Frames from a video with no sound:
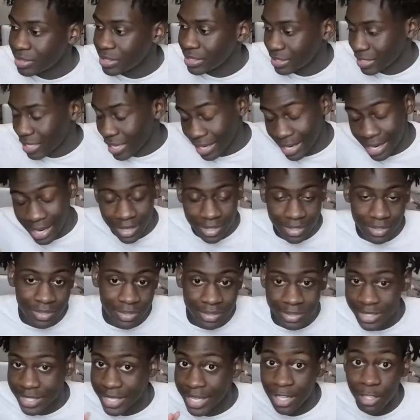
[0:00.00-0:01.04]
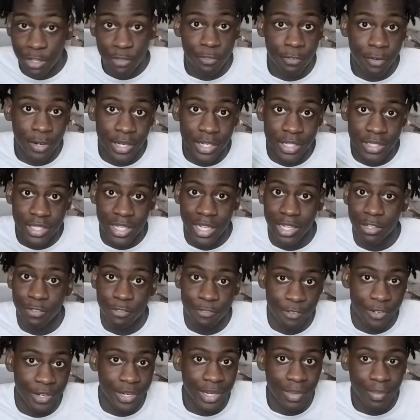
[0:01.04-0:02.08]
y'all gotta tell a friend to tell a
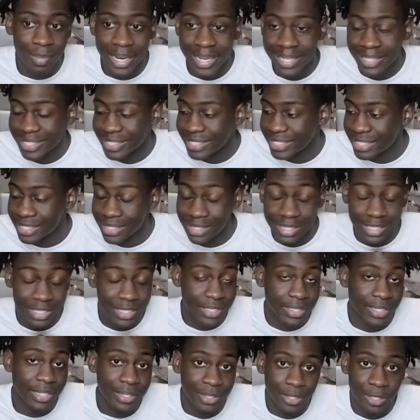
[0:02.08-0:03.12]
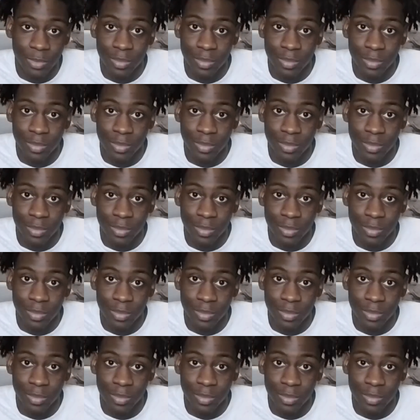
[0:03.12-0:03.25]
friend to make this shit sell,